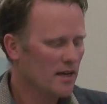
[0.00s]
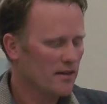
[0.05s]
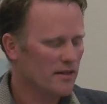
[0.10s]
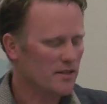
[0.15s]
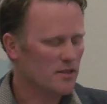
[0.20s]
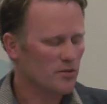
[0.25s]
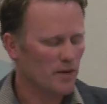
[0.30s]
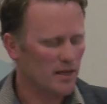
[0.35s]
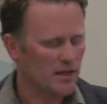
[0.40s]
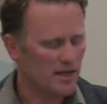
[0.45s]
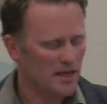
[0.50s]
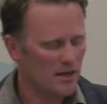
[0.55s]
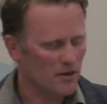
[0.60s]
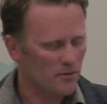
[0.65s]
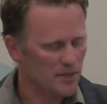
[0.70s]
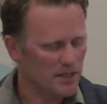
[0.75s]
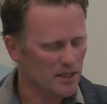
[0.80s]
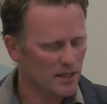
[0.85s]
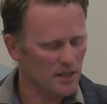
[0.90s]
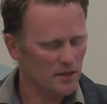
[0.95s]
This one here
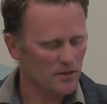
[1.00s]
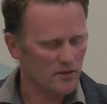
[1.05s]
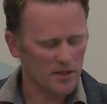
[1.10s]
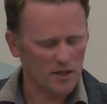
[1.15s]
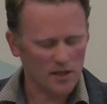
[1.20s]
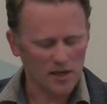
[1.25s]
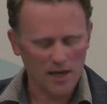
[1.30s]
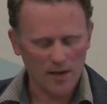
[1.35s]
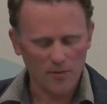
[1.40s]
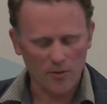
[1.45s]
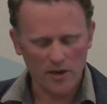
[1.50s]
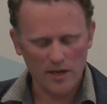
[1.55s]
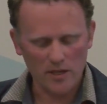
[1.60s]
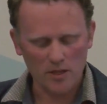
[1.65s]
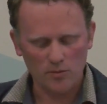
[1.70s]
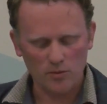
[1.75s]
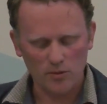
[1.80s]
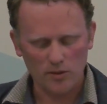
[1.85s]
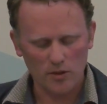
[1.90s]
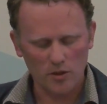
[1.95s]
in particular is a
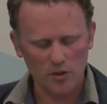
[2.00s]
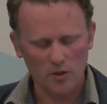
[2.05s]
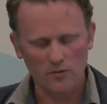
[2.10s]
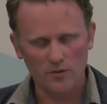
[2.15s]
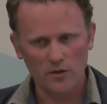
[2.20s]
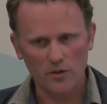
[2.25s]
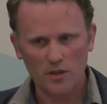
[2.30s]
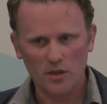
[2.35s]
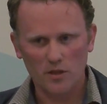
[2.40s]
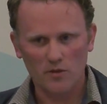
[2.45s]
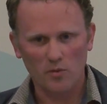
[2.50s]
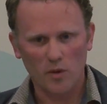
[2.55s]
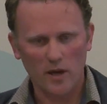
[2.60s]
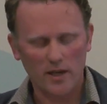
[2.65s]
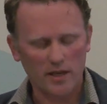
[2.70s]
collaboration between University of